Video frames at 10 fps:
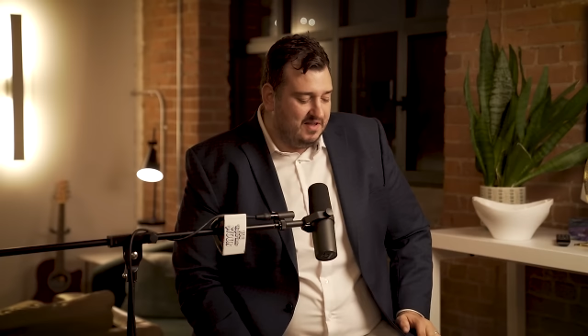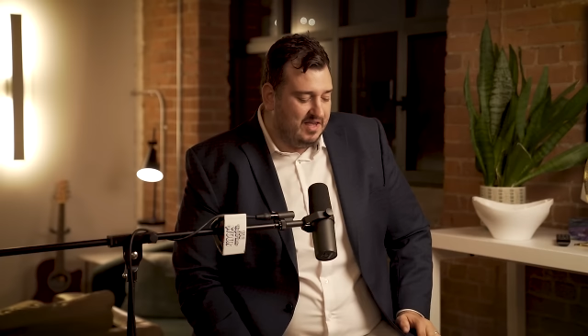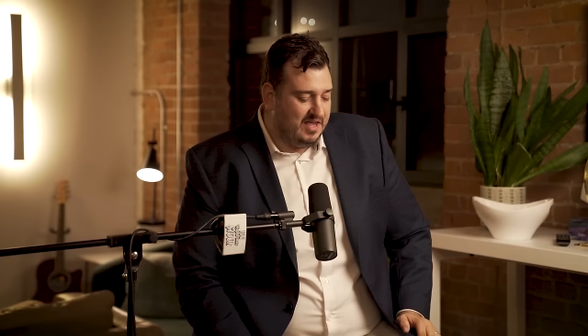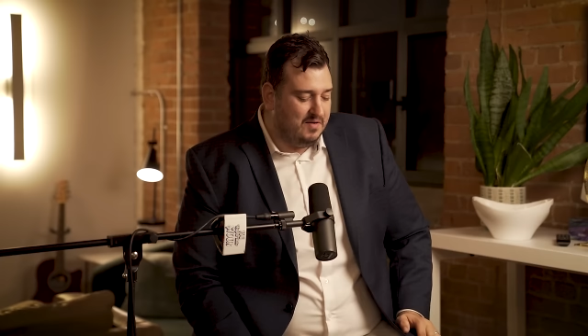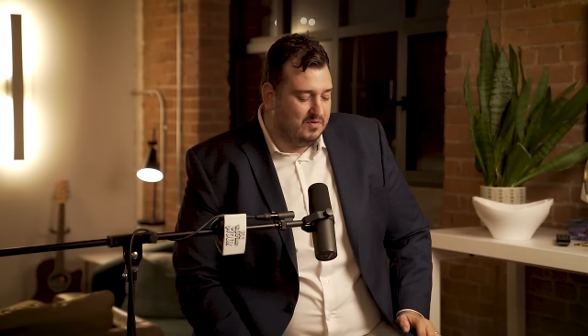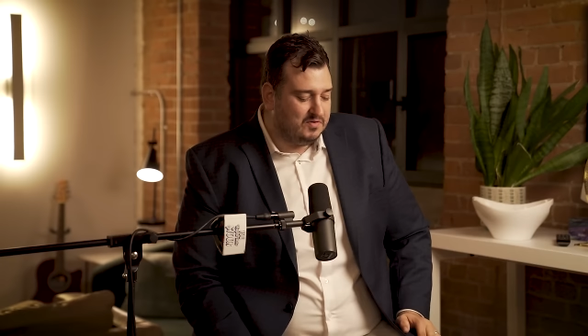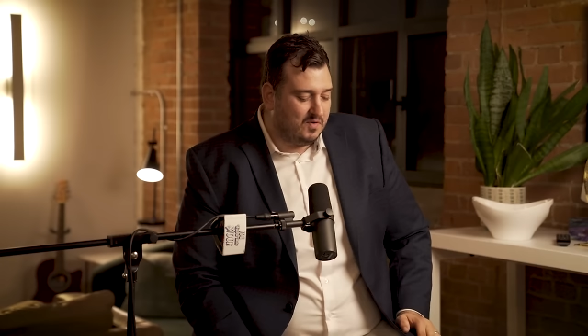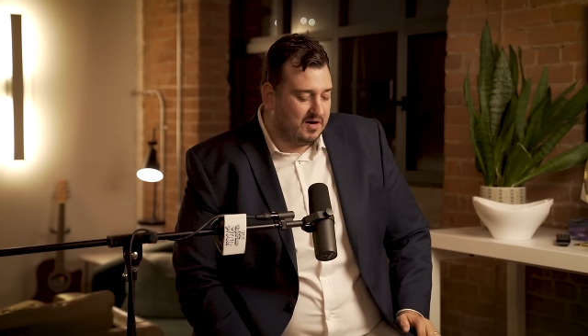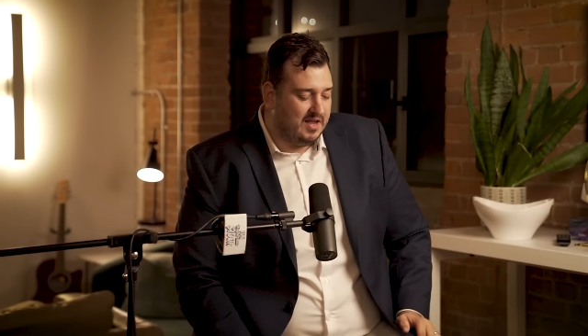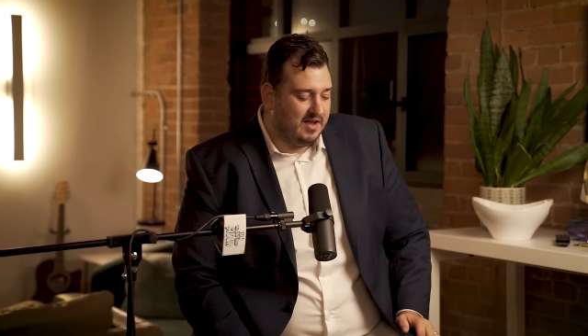he was
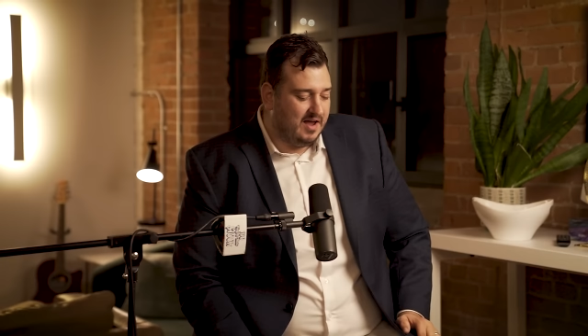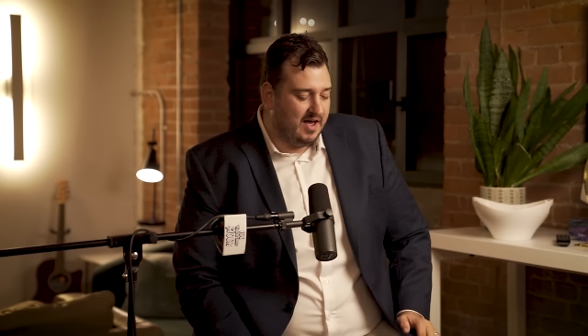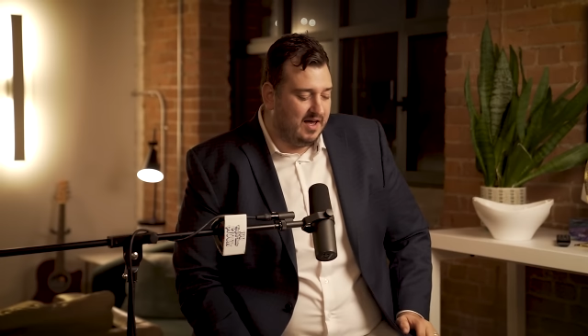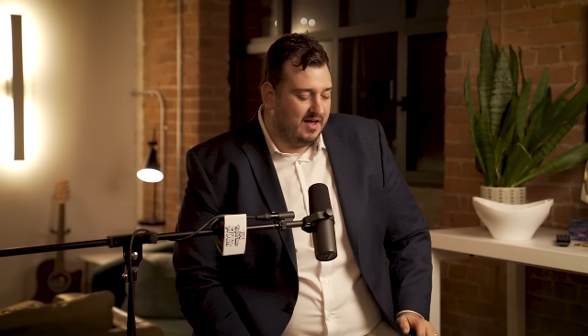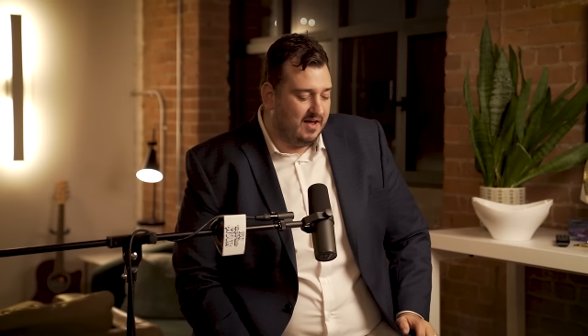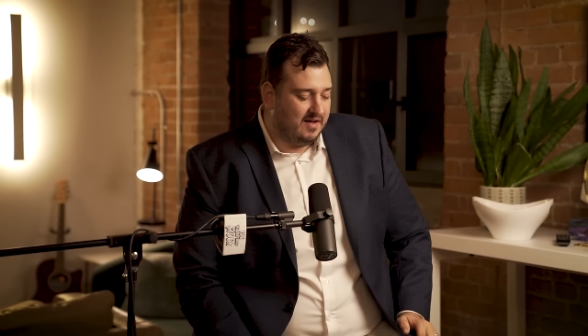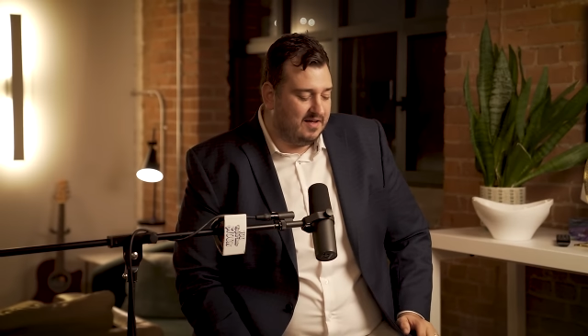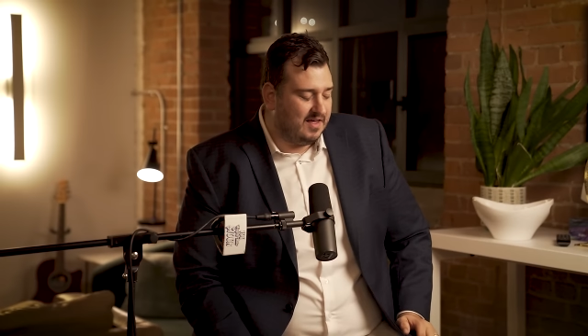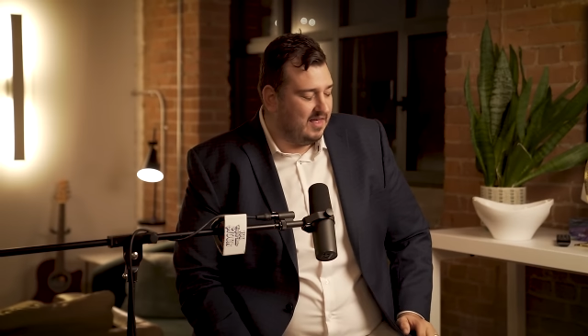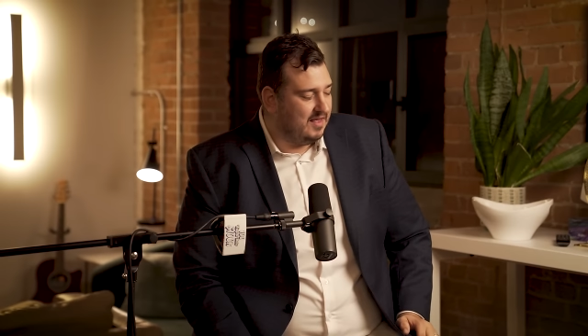working
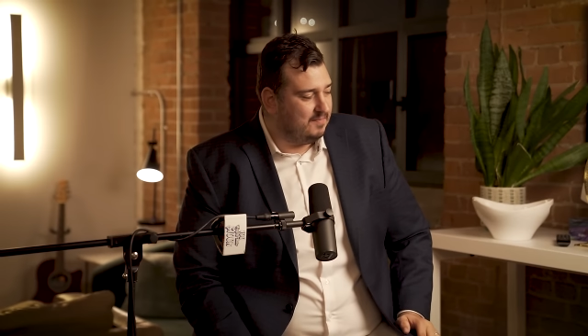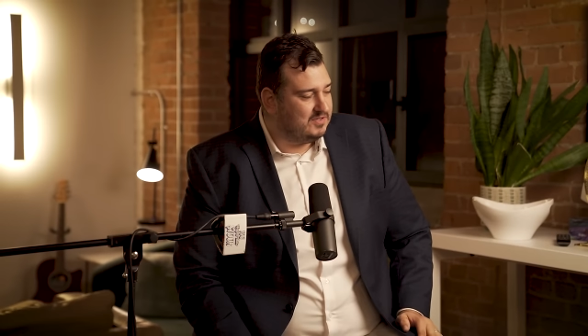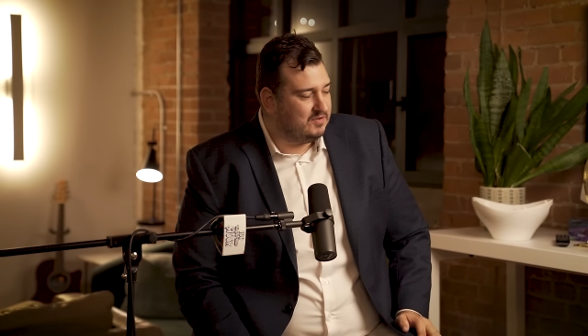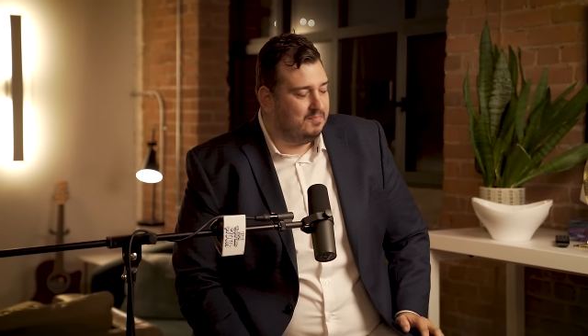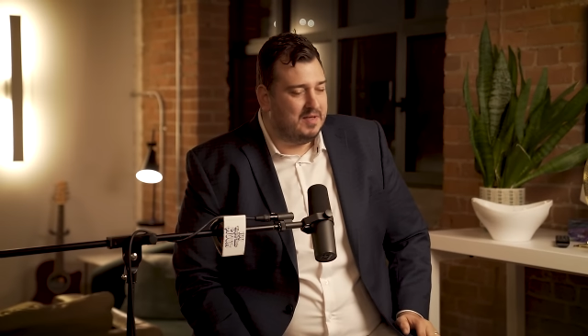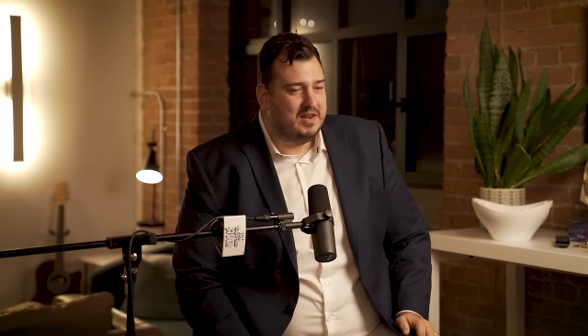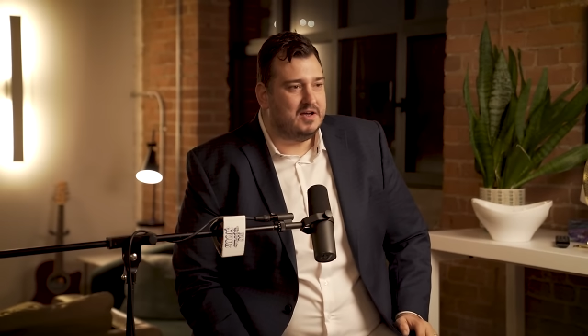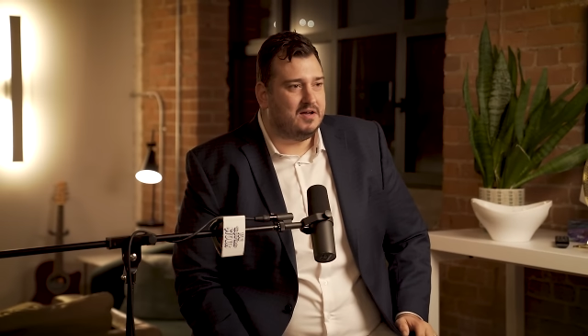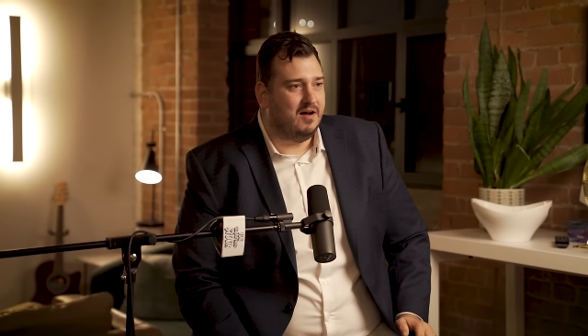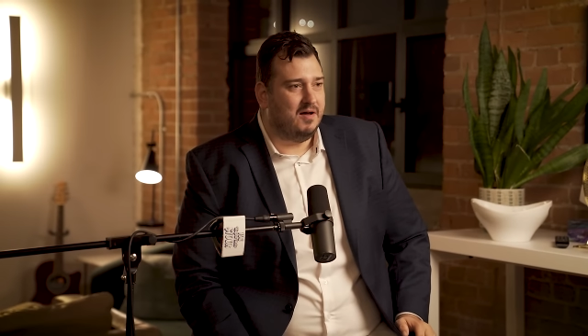at a place called
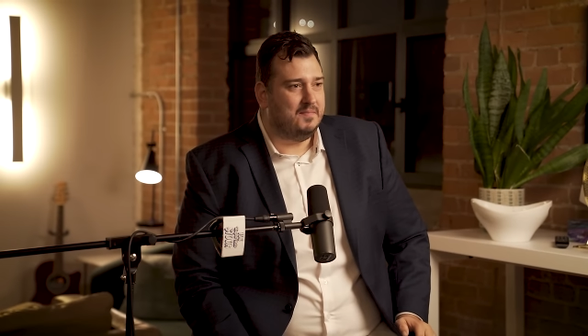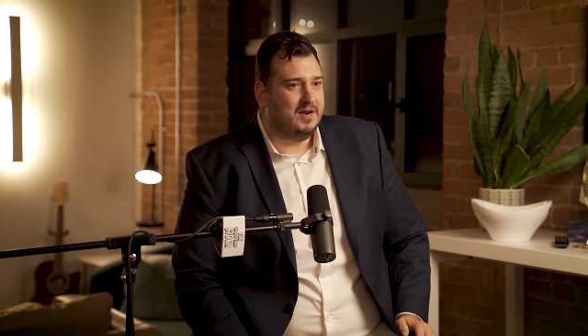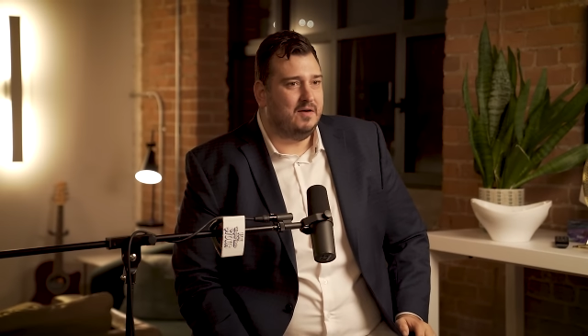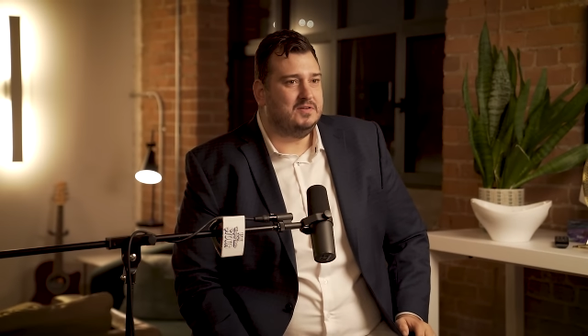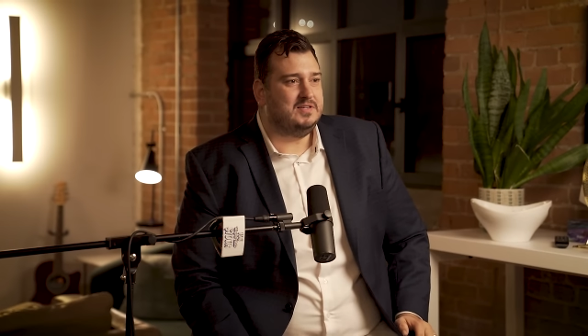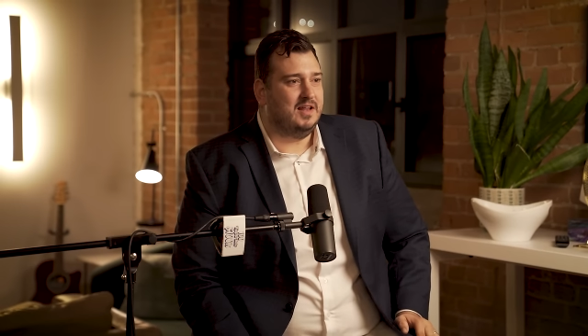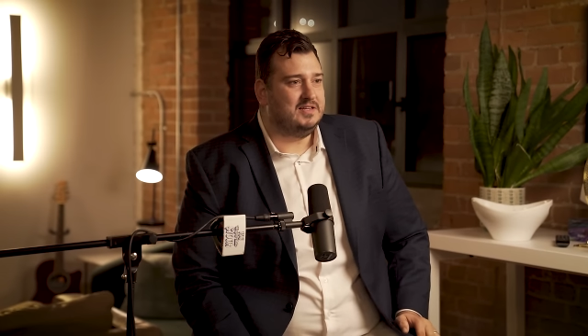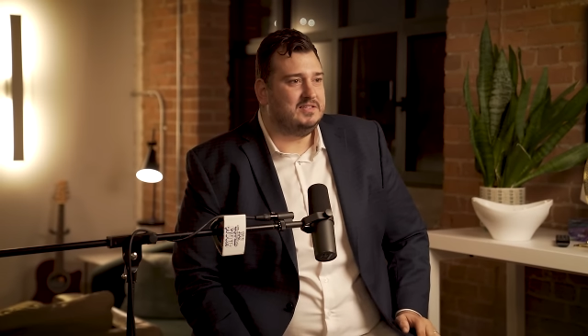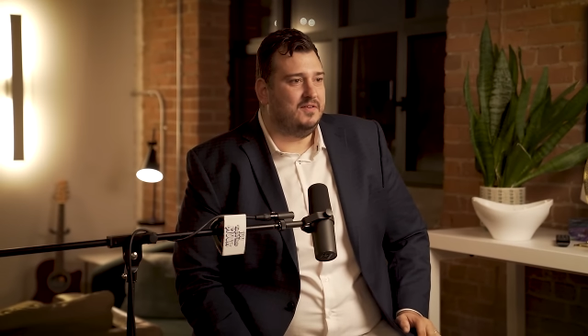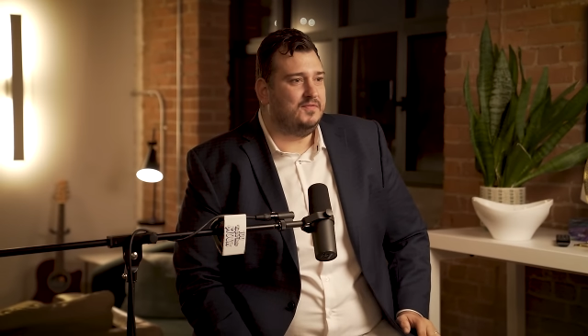MediaCom, and I was
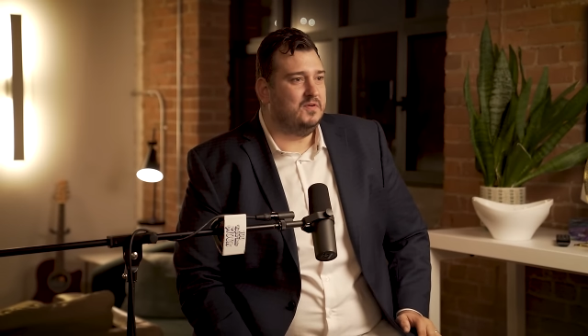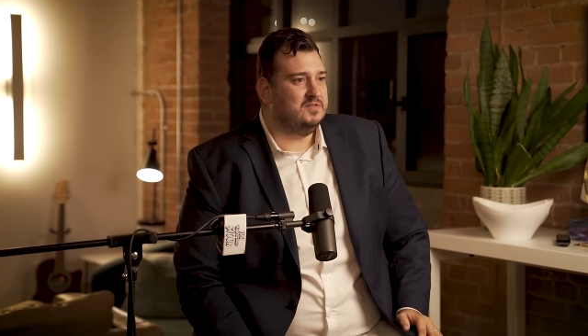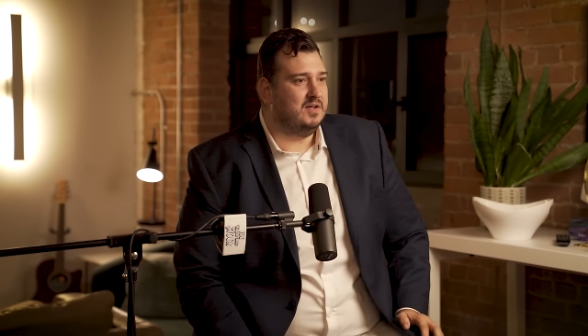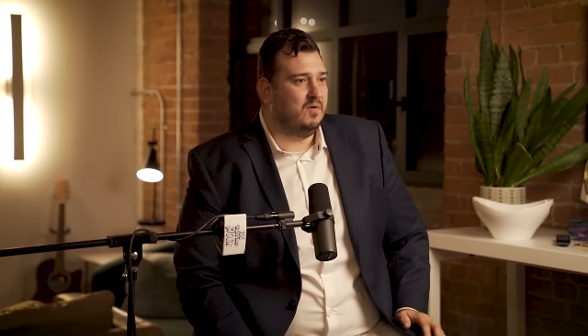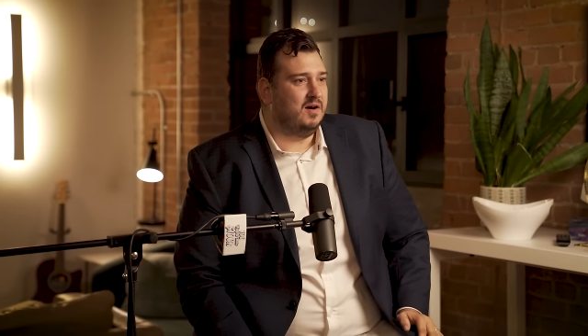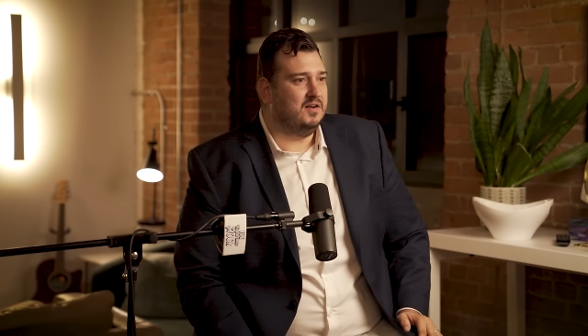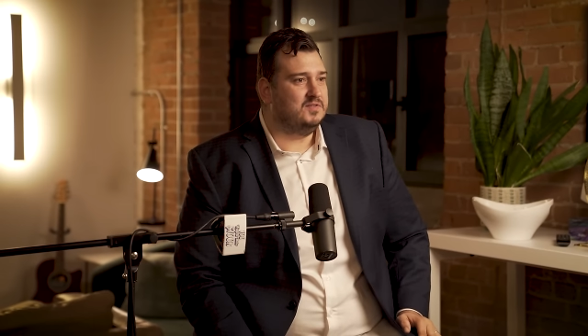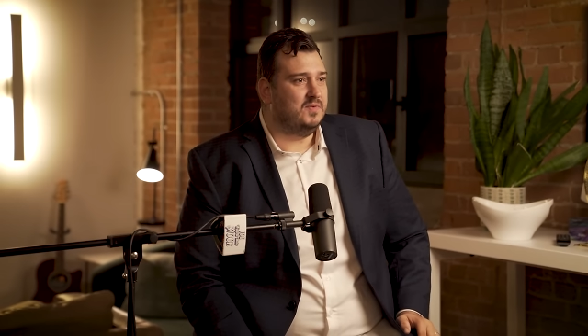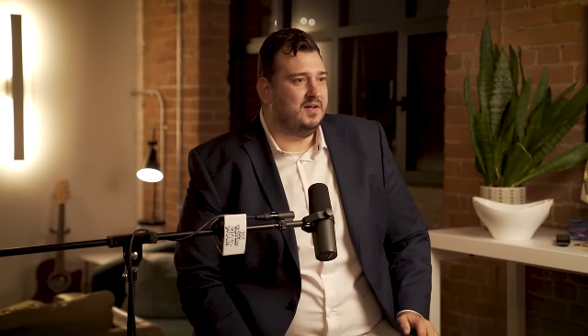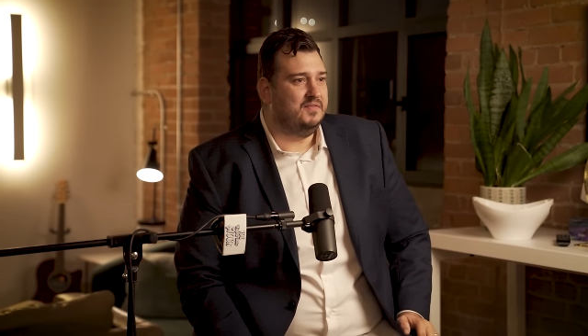selling cell phones at
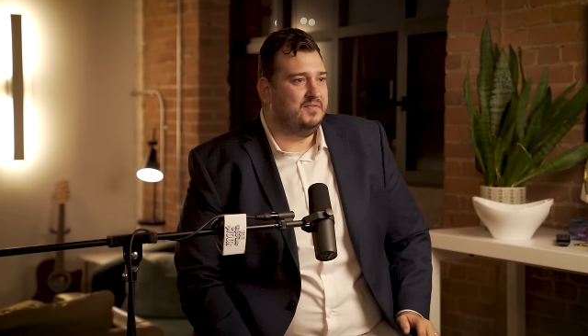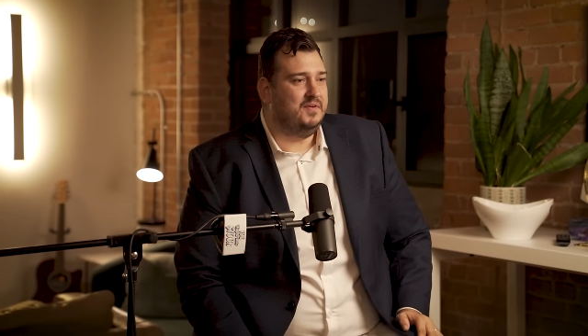Wireless Wave.